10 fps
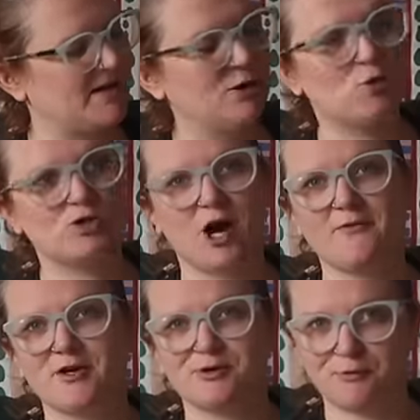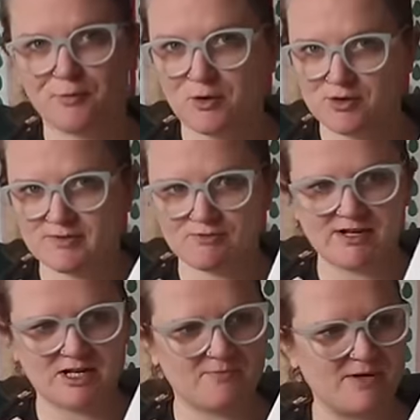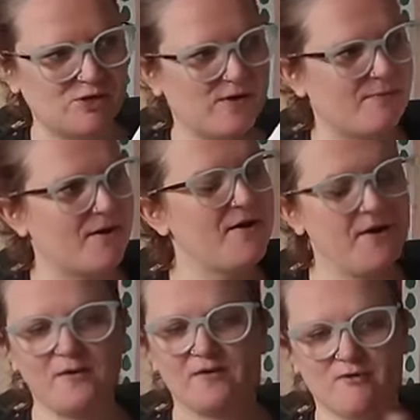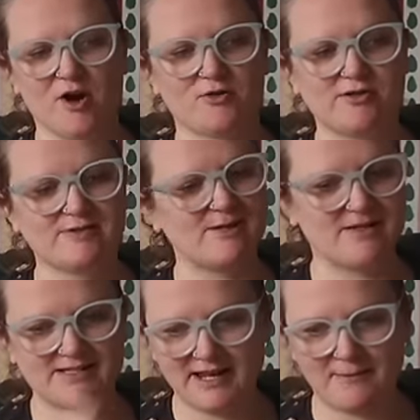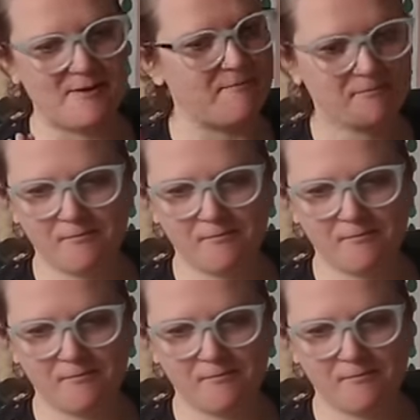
a little diversion from the Christmas reading I've been doing, but there are Christmassy bits in here, but